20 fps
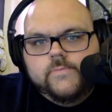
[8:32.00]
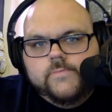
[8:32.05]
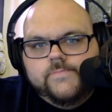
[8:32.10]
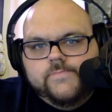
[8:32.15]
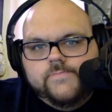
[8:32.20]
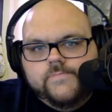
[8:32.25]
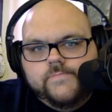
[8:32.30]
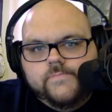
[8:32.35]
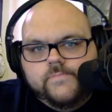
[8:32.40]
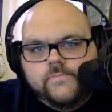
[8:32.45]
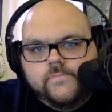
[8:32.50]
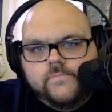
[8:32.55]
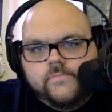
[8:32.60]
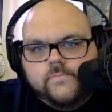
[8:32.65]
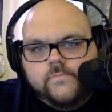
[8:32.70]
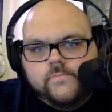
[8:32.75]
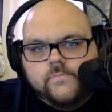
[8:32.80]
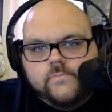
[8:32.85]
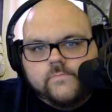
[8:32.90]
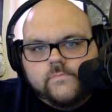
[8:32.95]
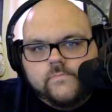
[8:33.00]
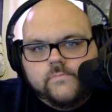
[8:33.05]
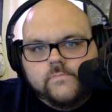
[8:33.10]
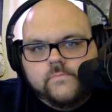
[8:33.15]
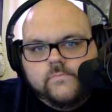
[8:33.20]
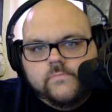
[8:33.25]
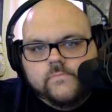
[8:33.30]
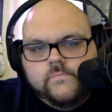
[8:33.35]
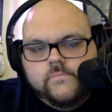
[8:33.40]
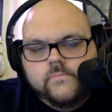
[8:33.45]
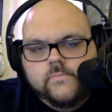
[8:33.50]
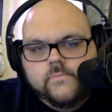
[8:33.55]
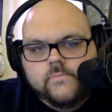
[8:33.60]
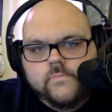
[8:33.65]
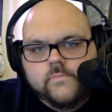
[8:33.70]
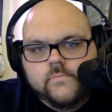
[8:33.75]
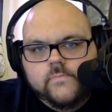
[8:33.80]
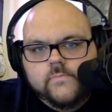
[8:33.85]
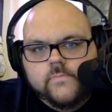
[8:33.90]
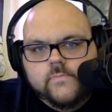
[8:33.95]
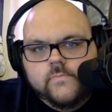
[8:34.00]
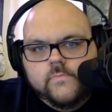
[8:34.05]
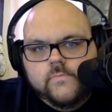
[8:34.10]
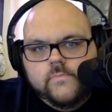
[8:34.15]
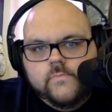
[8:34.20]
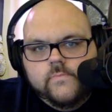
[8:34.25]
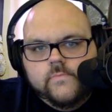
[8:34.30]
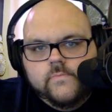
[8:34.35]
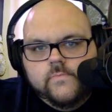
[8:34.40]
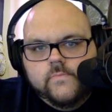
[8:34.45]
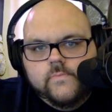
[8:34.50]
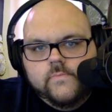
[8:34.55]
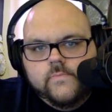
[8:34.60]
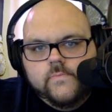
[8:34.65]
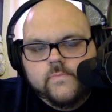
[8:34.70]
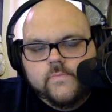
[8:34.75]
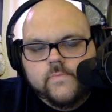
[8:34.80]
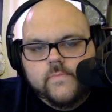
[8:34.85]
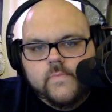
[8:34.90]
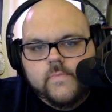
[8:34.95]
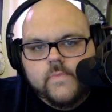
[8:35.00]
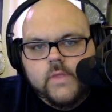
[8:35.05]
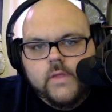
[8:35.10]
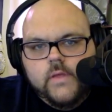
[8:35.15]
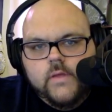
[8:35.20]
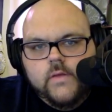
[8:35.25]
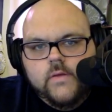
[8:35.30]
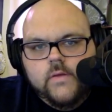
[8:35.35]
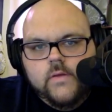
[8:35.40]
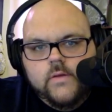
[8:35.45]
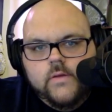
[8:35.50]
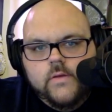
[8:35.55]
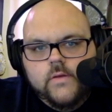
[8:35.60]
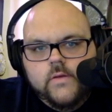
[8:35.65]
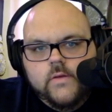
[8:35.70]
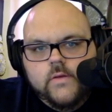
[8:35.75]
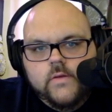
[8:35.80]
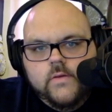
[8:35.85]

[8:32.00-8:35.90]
(silent)